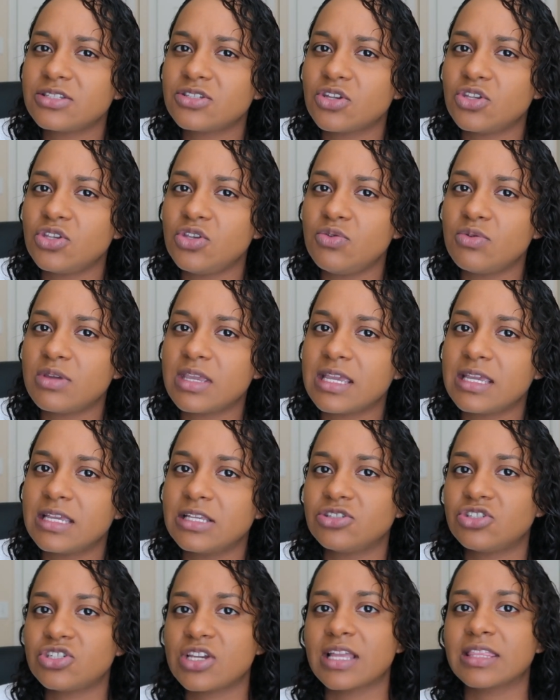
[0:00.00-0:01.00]
so you
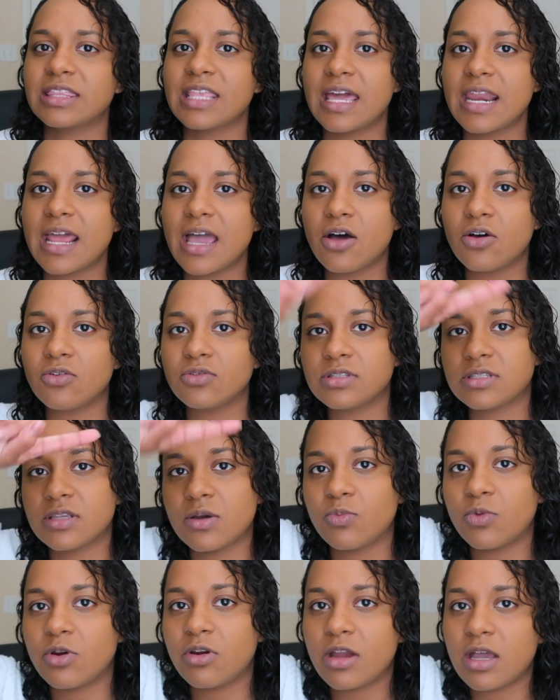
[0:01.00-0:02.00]
can check that out
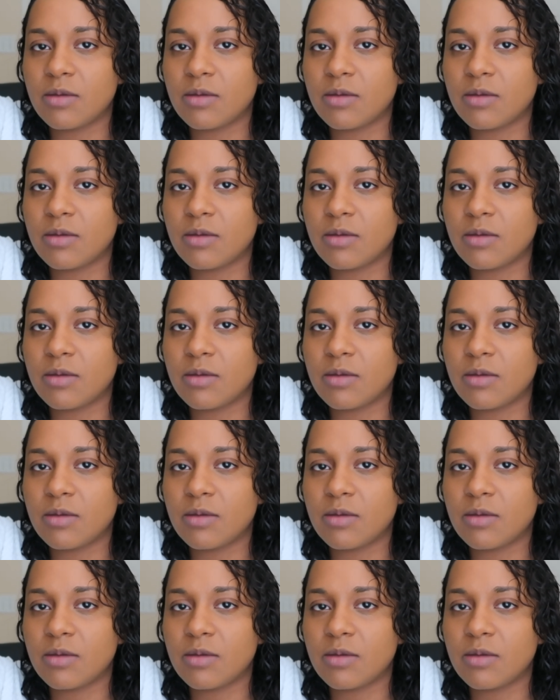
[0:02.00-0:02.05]
somewhere